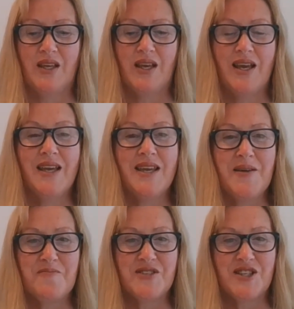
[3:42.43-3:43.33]
He
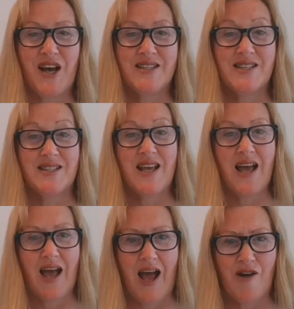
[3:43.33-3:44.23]
emphasizes
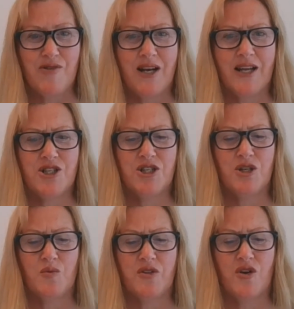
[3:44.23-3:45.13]
our
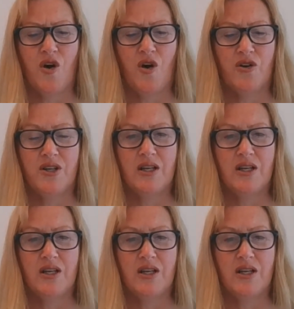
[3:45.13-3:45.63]
relationship with God,